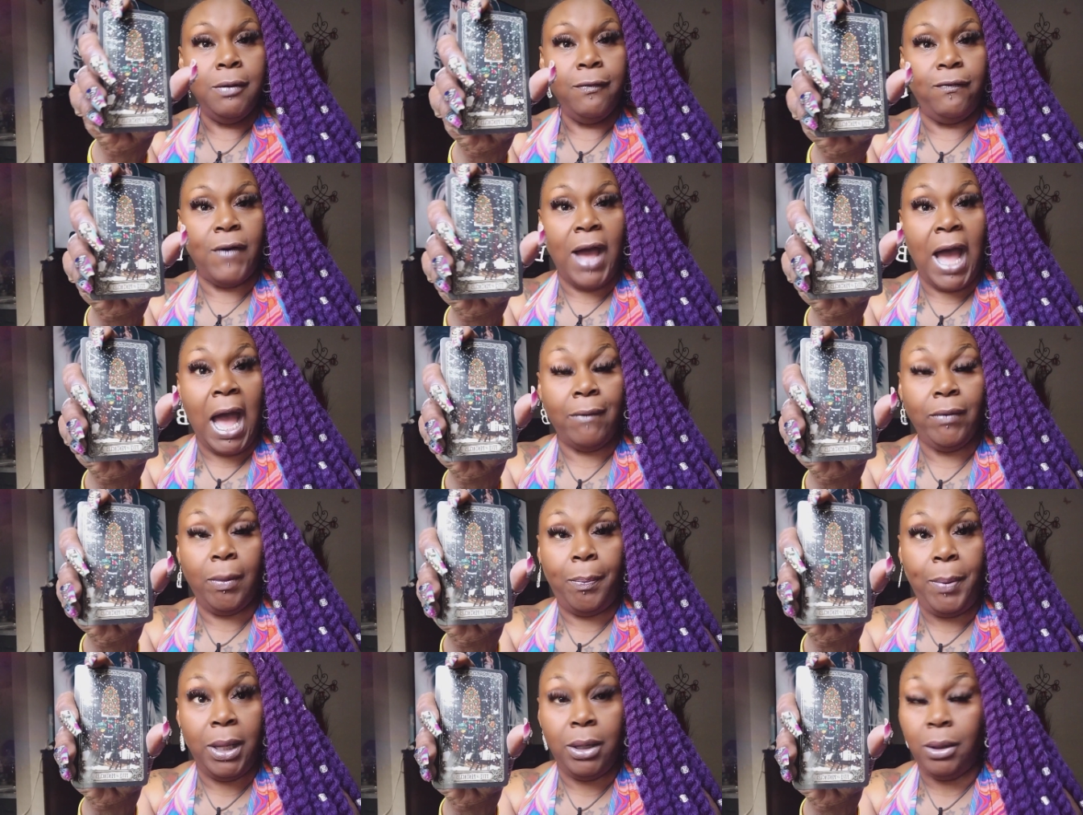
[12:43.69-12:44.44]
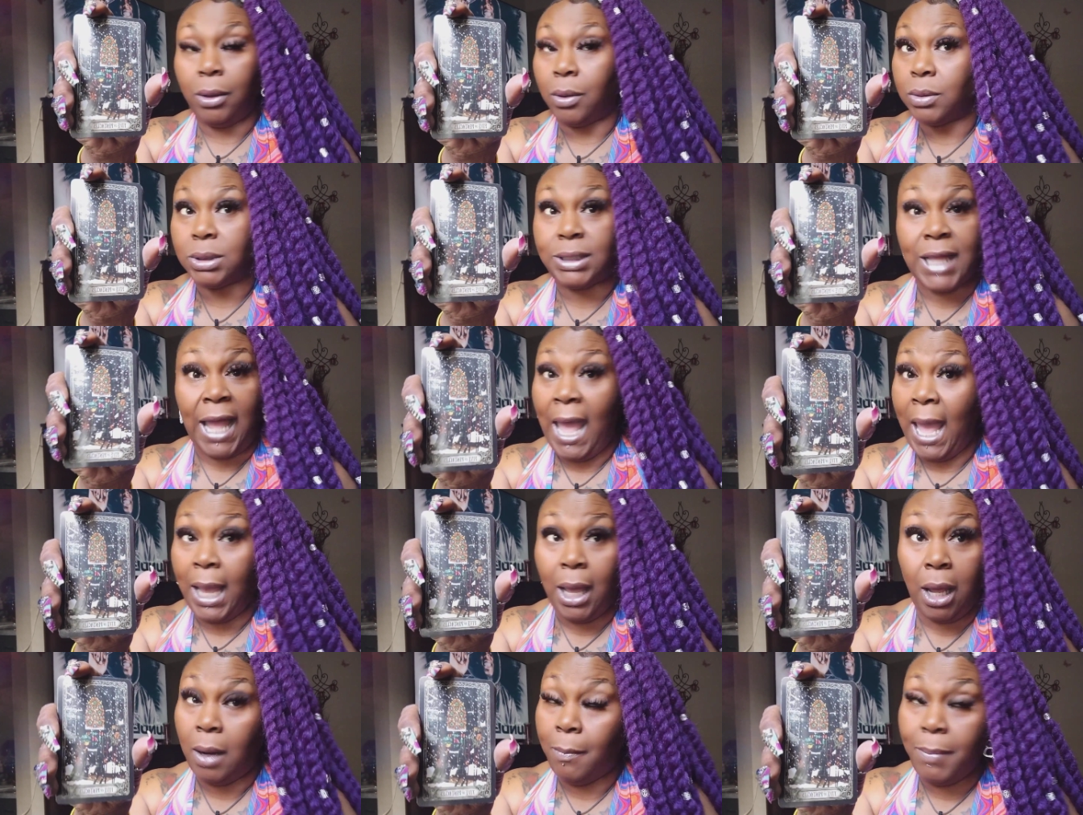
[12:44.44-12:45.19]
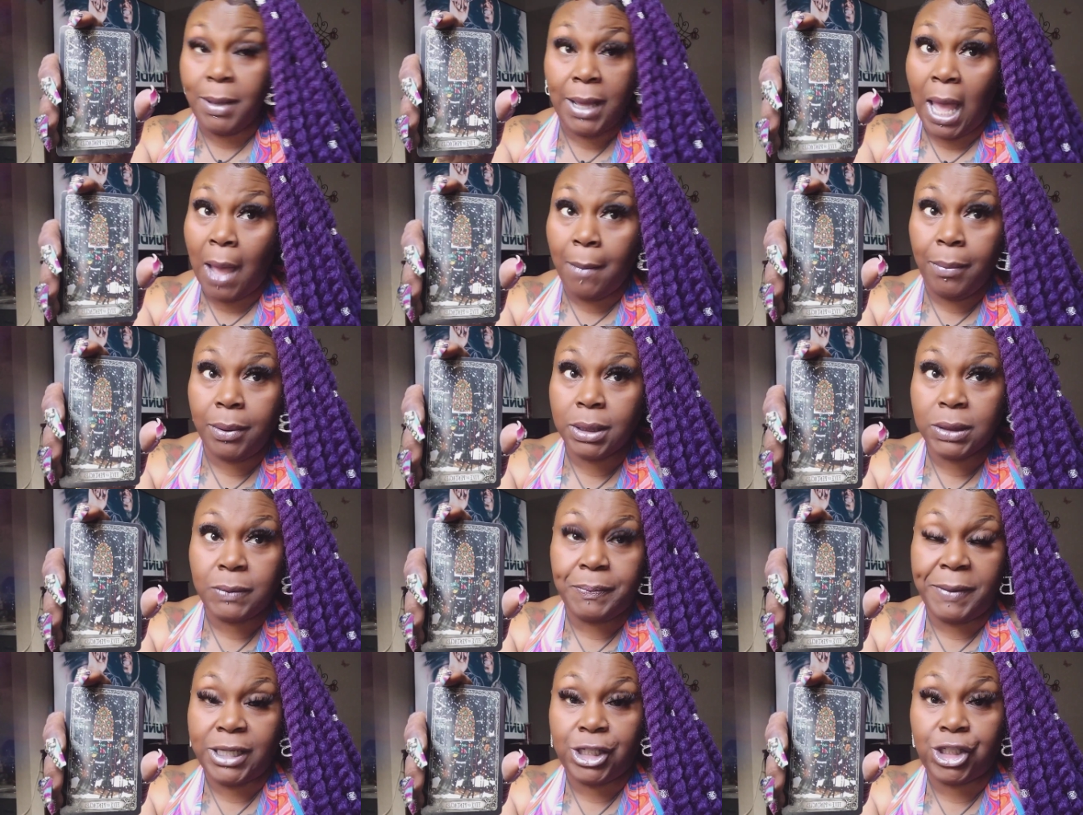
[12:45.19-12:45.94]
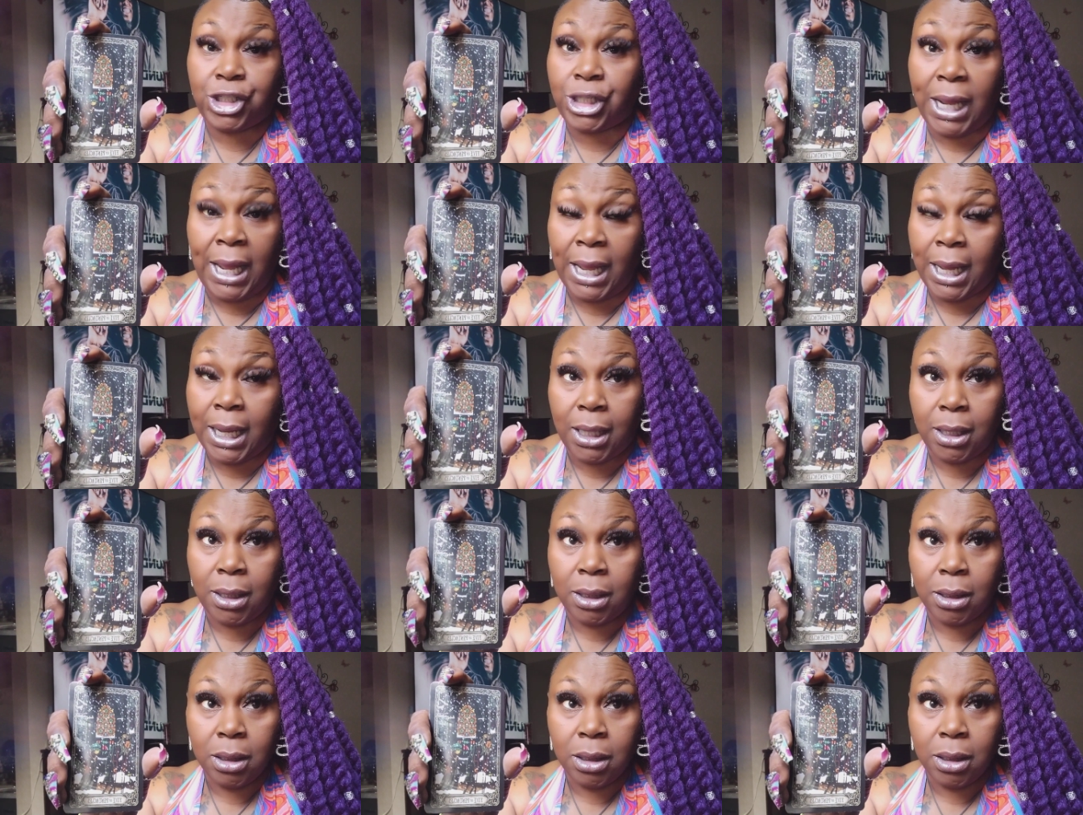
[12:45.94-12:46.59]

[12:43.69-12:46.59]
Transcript: Five of Pentacles, they ain't gonna be able to spend shit.